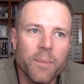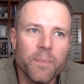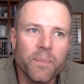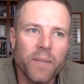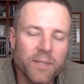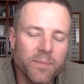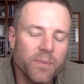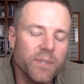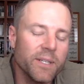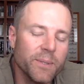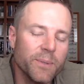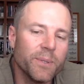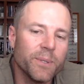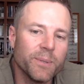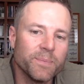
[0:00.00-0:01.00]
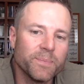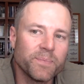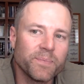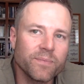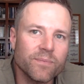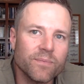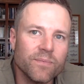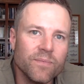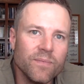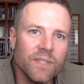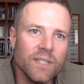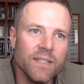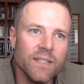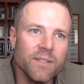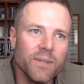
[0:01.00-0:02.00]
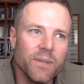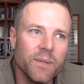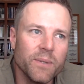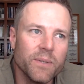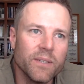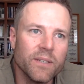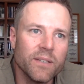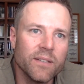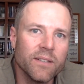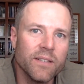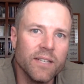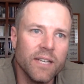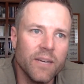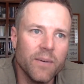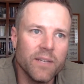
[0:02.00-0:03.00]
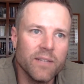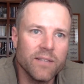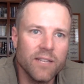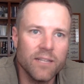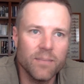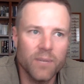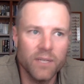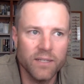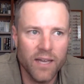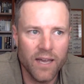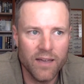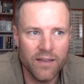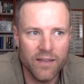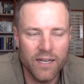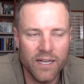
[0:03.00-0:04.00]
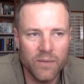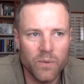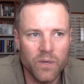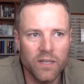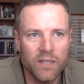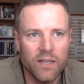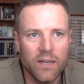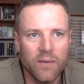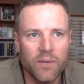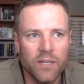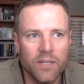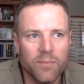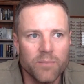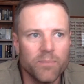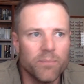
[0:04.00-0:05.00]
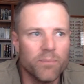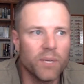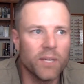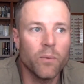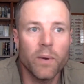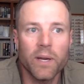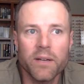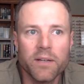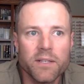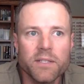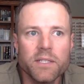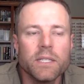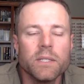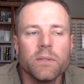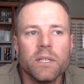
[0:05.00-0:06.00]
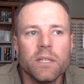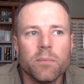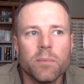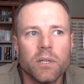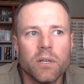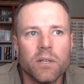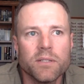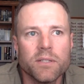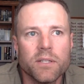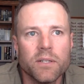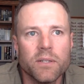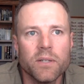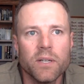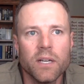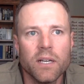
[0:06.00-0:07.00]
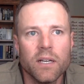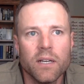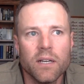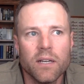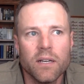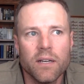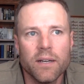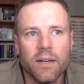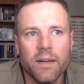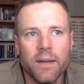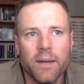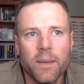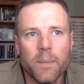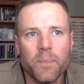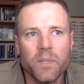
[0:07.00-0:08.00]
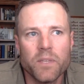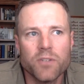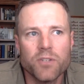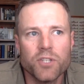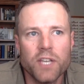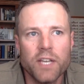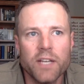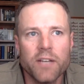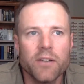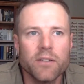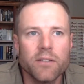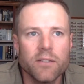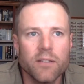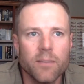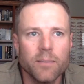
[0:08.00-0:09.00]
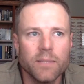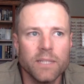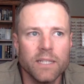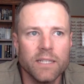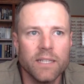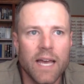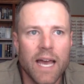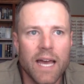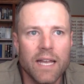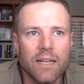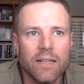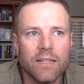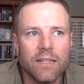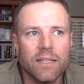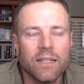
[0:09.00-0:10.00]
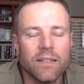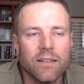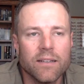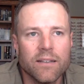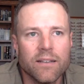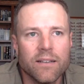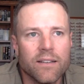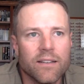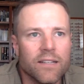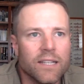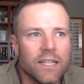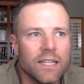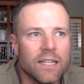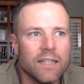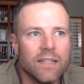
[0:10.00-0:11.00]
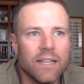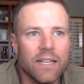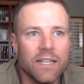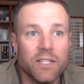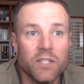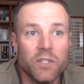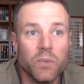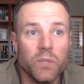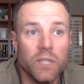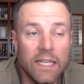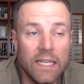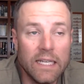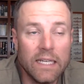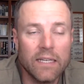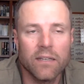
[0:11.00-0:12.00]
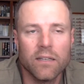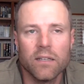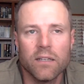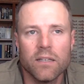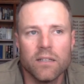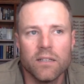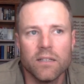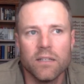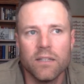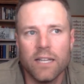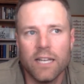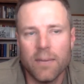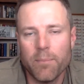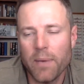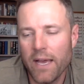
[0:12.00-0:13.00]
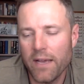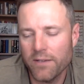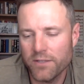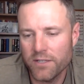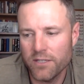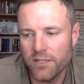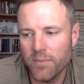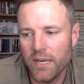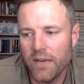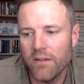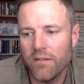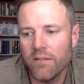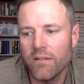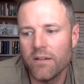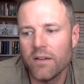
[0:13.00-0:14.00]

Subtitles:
That's pretty cool. And so, I want to celebrate that, and I want to bring awareness to it, but also share something that is unique and I'm passionate about